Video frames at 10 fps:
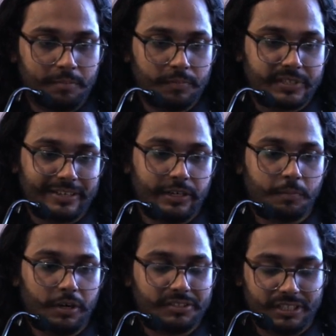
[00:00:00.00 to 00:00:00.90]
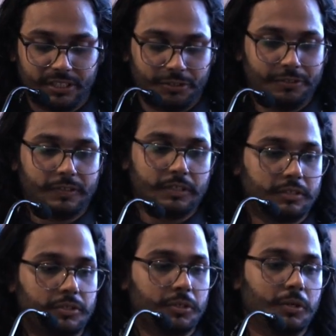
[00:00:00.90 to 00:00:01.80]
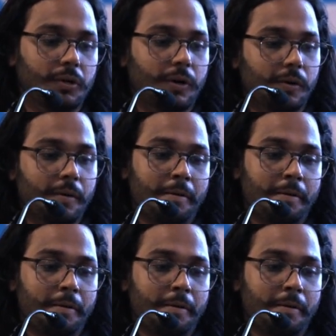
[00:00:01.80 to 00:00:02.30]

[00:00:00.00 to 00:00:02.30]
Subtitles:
security policy issues. So